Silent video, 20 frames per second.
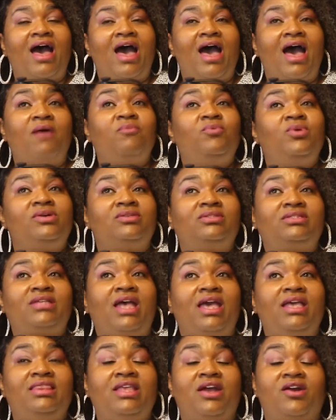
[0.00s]
I will
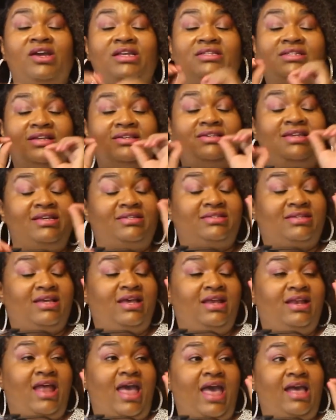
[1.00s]
say there is a
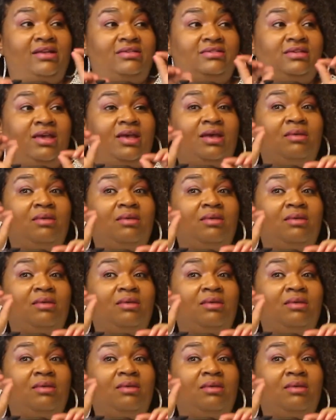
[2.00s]
disconnect